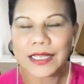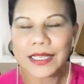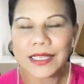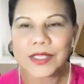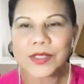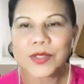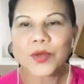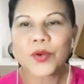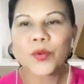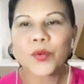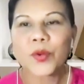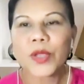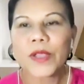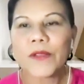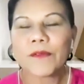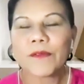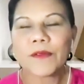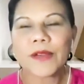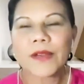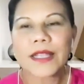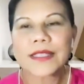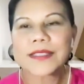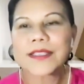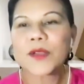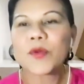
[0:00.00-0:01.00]
So if
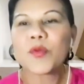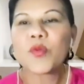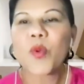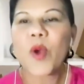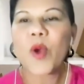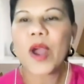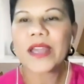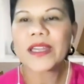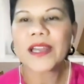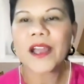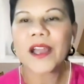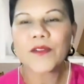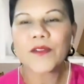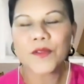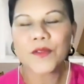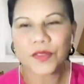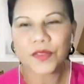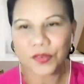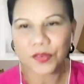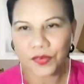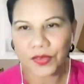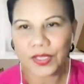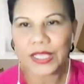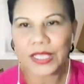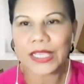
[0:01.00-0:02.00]
let's say 1 out of
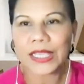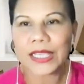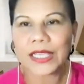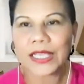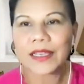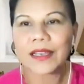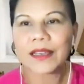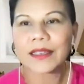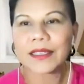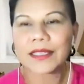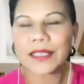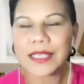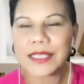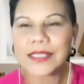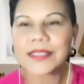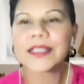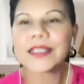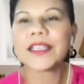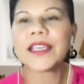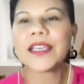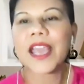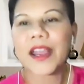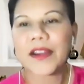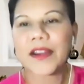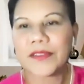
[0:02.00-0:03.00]
3 is a
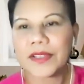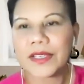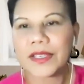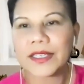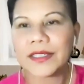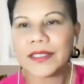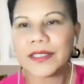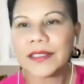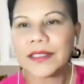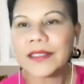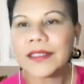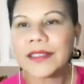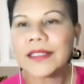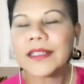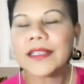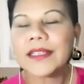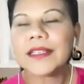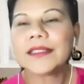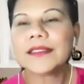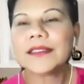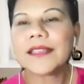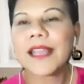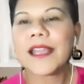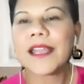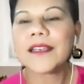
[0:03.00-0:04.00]
carrier,
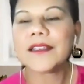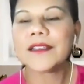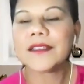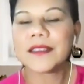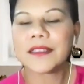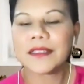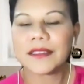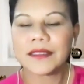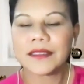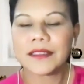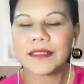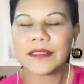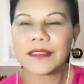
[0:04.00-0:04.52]
then